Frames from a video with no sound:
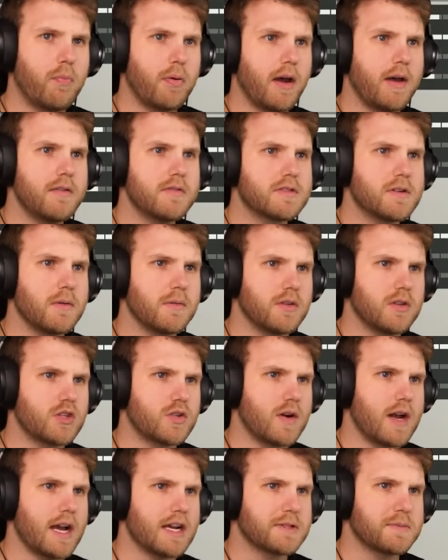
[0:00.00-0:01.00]
Probably just go with the
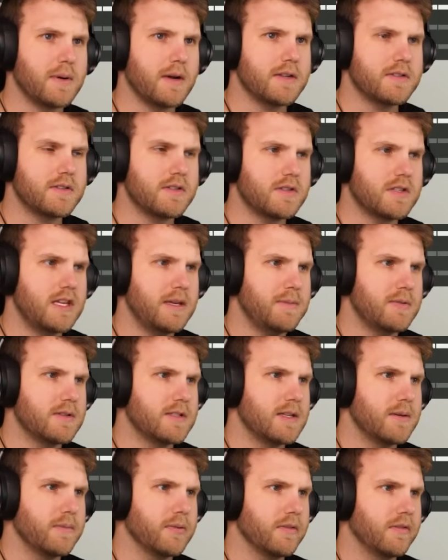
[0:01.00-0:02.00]
track sponsors. Keep it
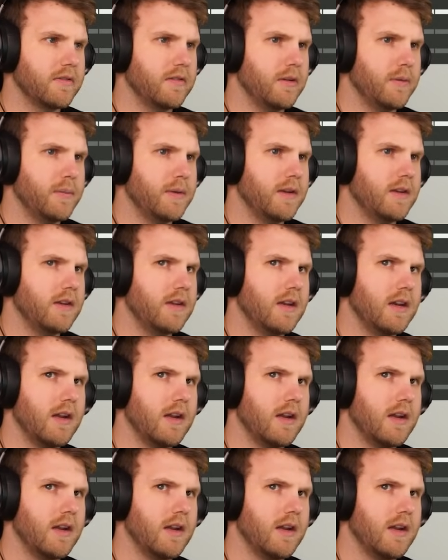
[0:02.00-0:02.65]
simple, stupid, you